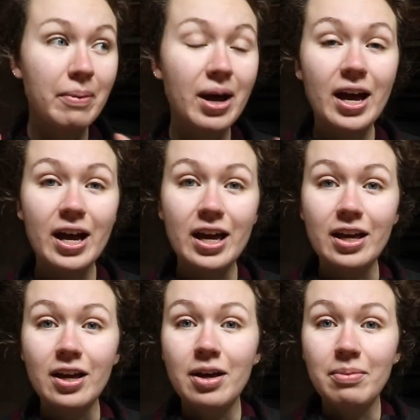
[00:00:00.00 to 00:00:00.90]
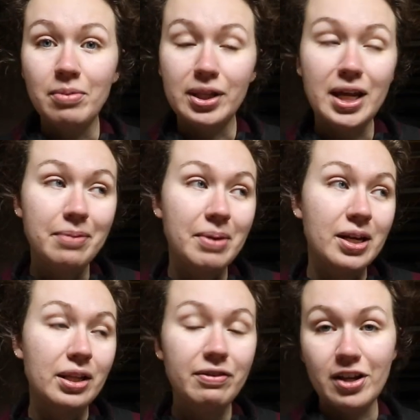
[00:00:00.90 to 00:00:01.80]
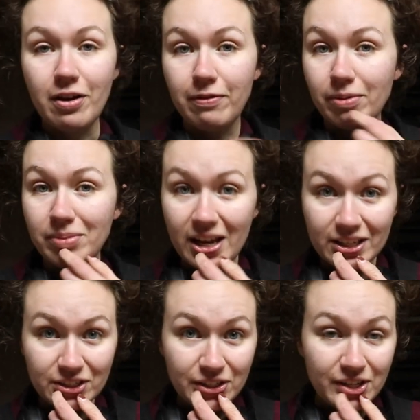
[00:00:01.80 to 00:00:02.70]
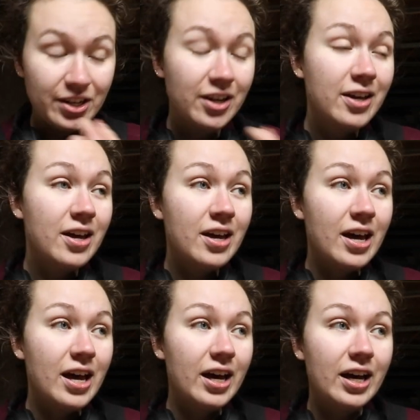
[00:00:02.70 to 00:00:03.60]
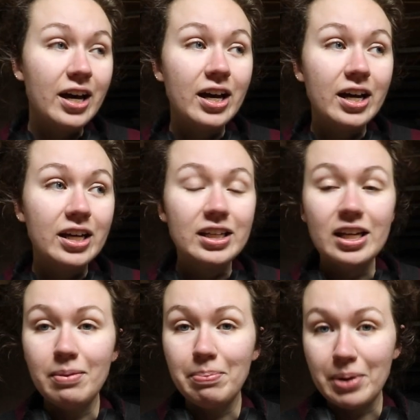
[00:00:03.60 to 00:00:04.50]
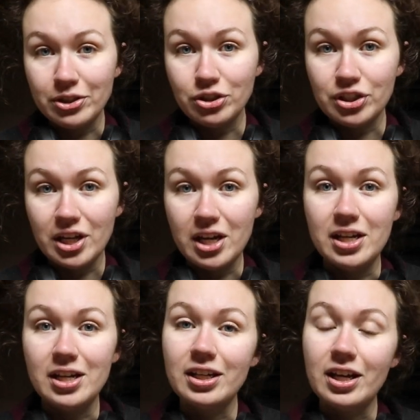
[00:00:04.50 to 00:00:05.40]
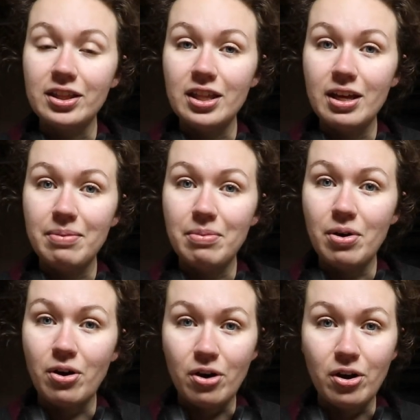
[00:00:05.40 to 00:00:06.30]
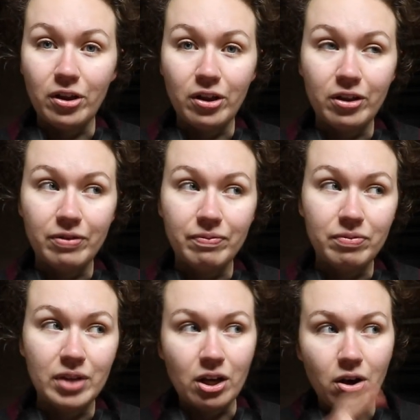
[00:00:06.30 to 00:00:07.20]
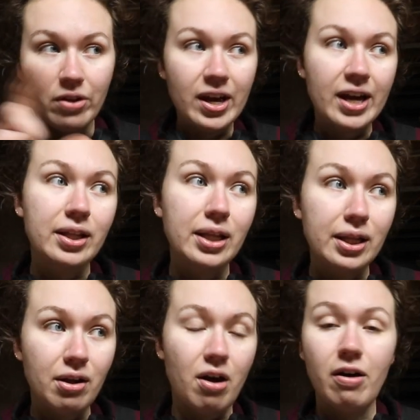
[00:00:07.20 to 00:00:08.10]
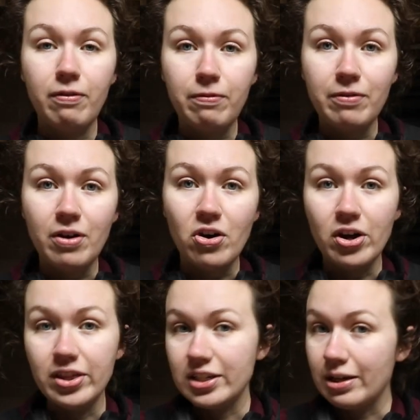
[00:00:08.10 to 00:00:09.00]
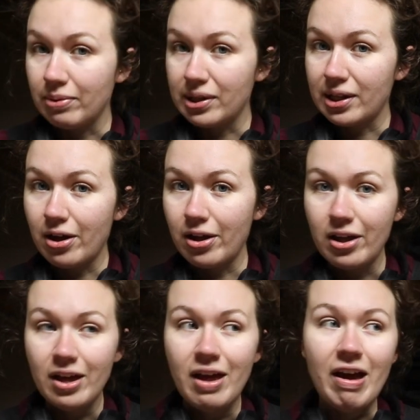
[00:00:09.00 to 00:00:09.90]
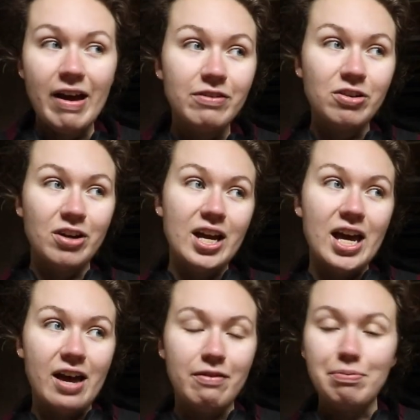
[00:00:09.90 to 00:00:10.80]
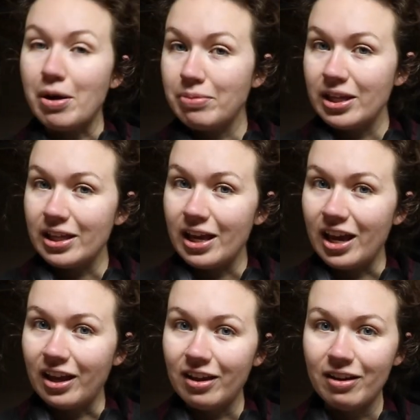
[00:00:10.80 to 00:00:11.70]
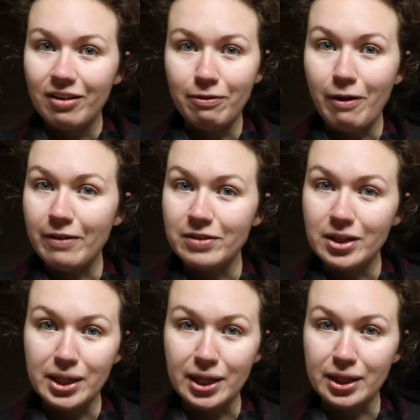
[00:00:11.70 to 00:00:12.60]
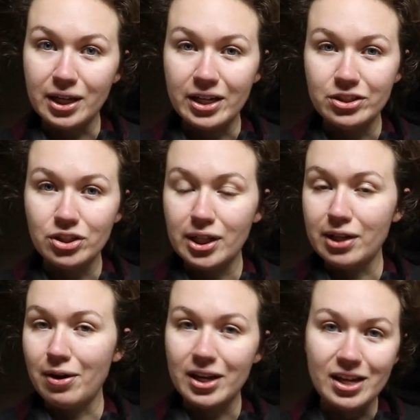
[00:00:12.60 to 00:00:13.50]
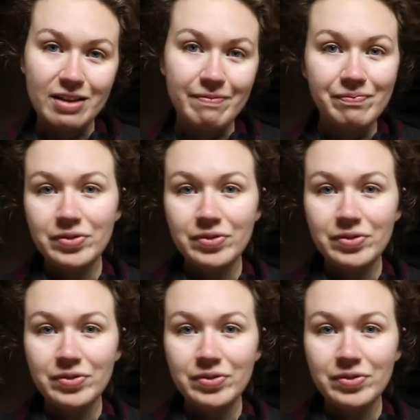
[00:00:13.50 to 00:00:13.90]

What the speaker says: my Mosaic Madness video from last year, I get a bunch done, cut them all, like all the excess off on the table saw after I have probably like 5 to 6 done, just so I can